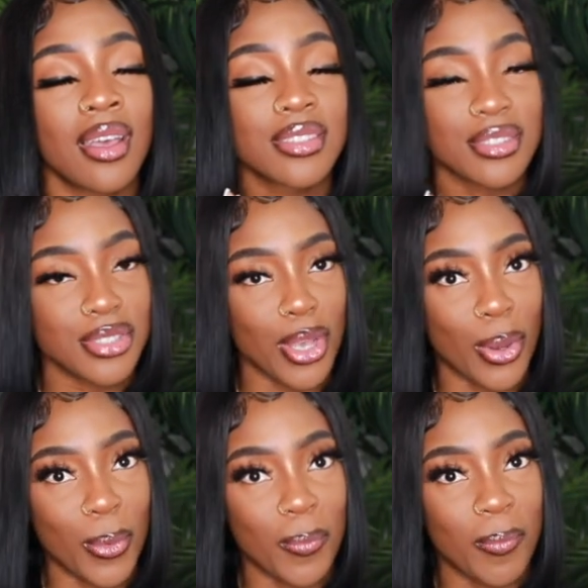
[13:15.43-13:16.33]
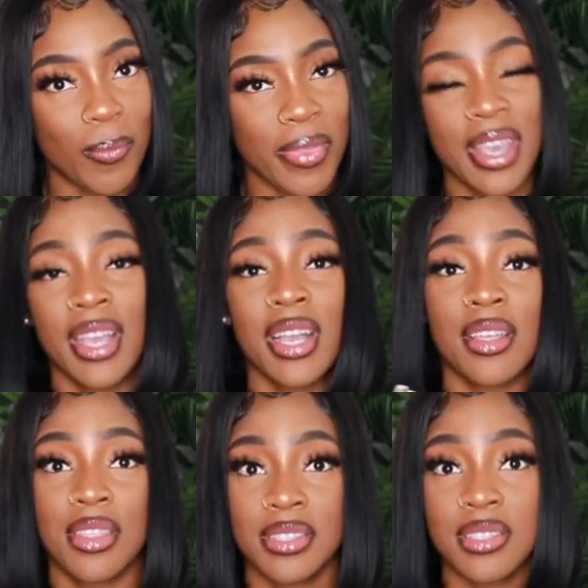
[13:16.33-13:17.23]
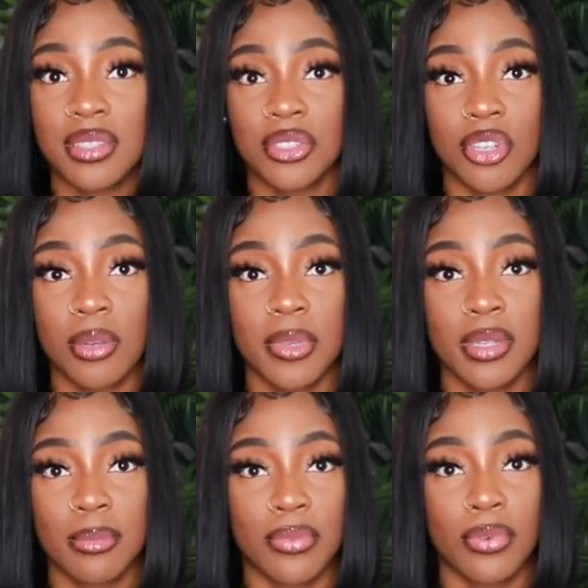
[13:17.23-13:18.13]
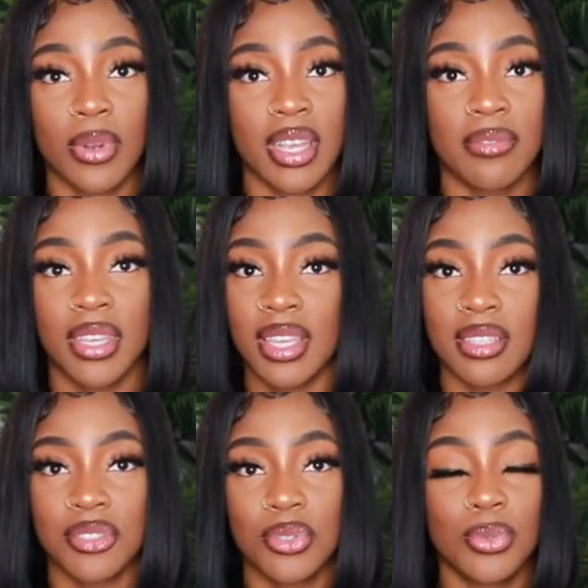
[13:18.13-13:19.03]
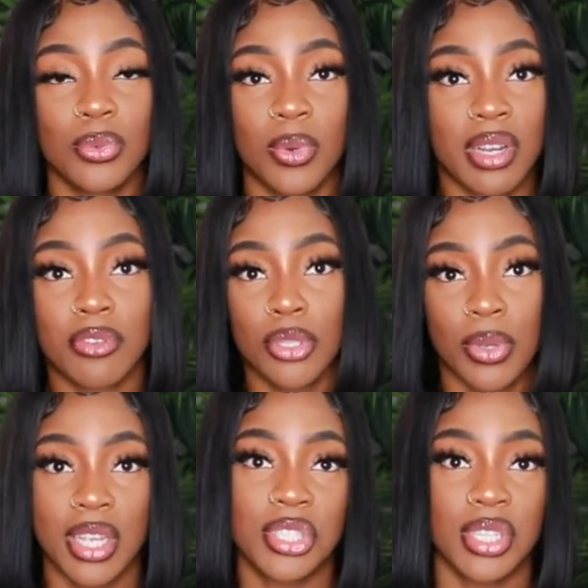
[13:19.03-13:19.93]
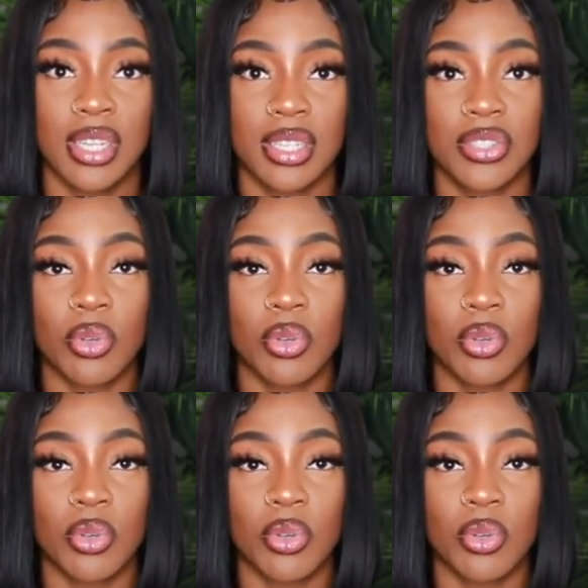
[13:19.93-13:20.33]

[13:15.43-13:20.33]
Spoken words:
So this is determined before I even get to whatever location it is.